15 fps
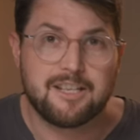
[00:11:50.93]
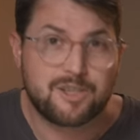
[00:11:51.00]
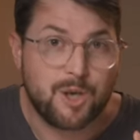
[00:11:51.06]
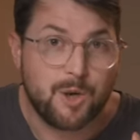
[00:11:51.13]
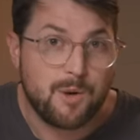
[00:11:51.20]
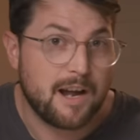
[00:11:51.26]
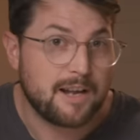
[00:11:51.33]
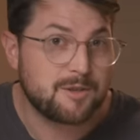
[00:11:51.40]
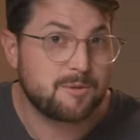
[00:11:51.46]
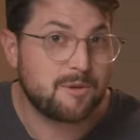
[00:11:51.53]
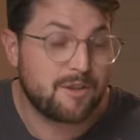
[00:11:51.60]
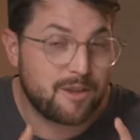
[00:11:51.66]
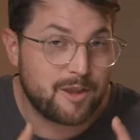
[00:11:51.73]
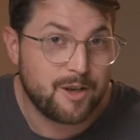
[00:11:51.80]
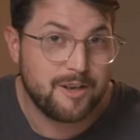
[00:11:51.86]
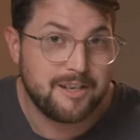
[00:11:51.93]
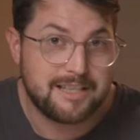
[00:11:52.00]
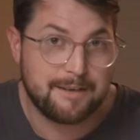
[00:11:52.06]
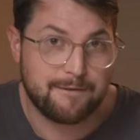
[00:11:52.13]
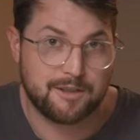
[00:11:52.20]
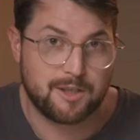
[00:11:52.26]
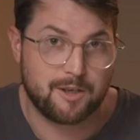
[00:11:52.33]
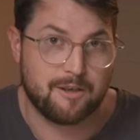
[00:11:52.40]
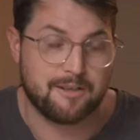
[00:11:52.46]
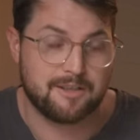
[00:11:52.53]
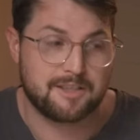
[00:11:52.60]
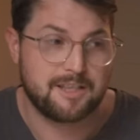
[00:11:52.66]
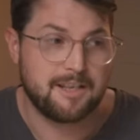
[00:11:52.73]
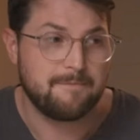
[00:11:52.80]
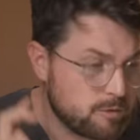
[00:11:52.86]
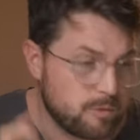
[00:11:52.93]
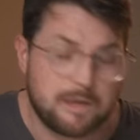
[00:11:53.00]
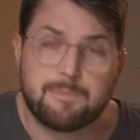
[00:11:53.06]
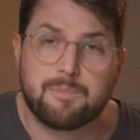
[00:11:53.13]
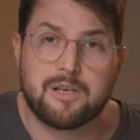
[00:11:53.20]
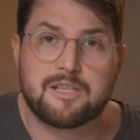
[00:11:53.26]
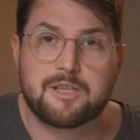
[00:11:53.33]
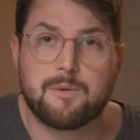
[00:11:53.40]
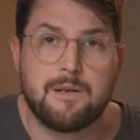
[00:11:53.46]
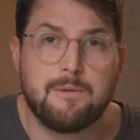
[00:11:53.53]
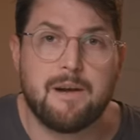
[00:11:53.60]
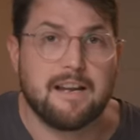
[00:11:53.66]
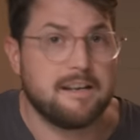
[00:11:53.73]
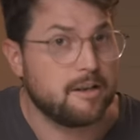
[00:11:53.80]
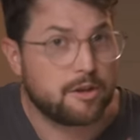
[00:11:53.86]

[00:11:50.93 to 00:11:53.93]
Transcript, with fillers: $237, Redbreast 21,